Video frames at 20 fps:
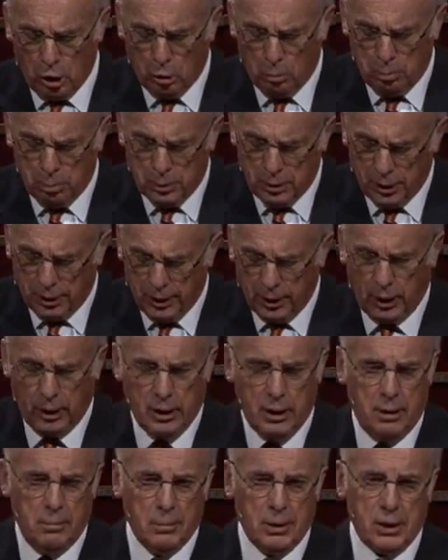hope to
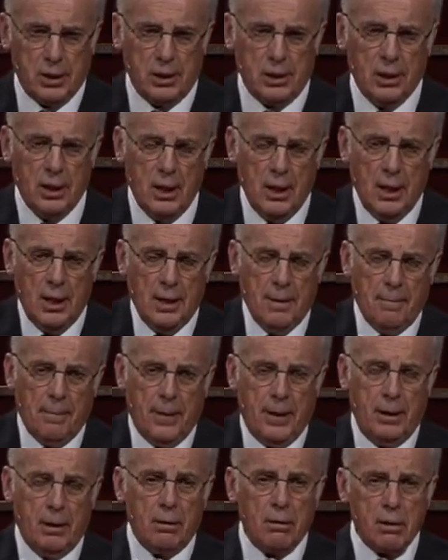Nicodemus.
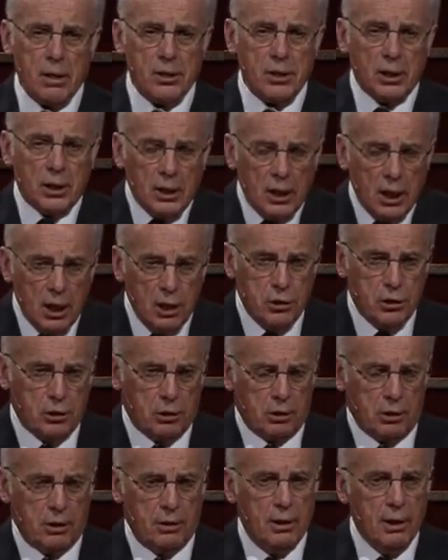Here is a
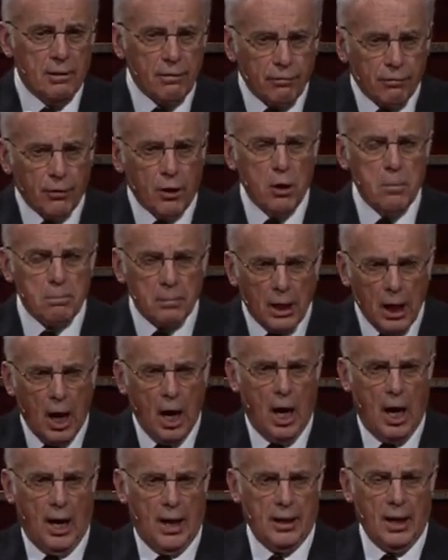teacher from
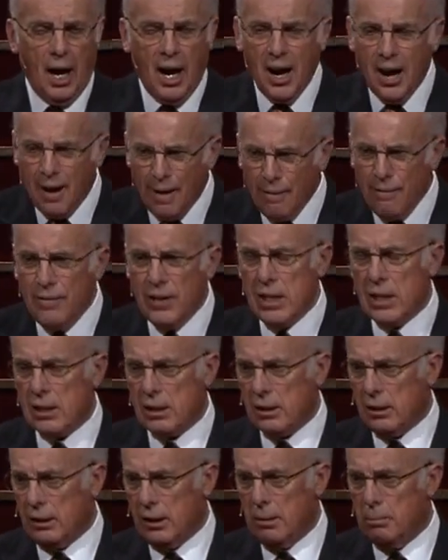God,
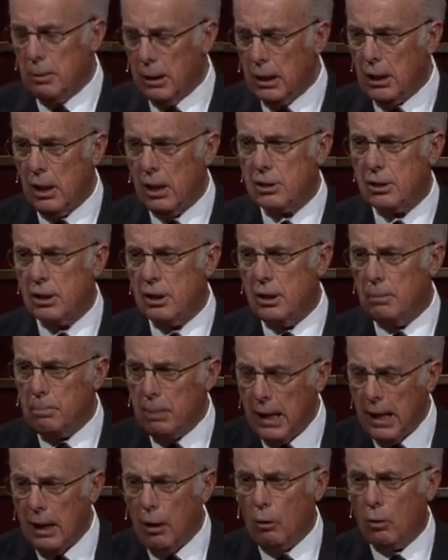obviously because of the
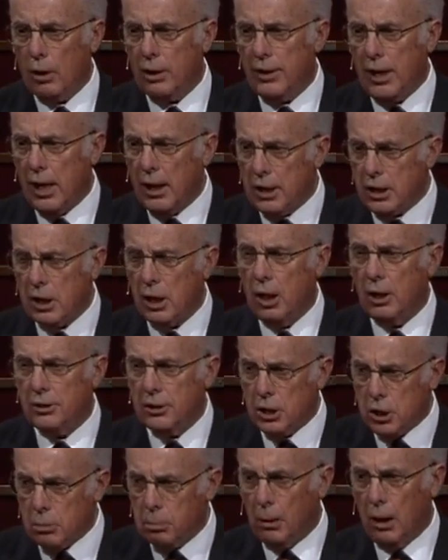power that is
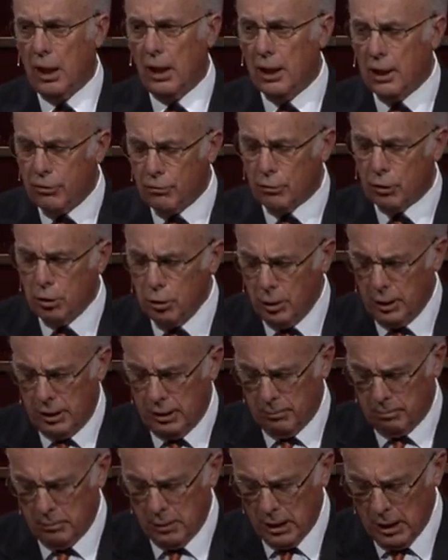on display through
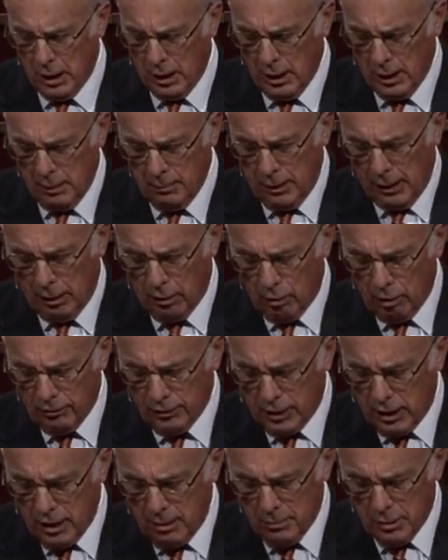him power
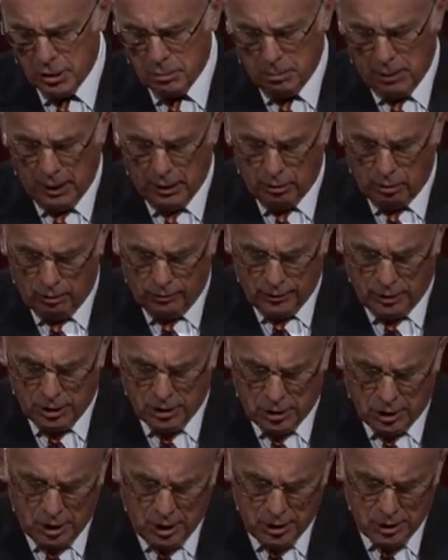over demons, power over
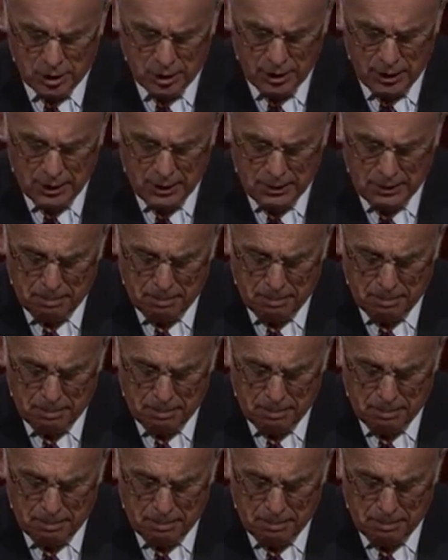disease.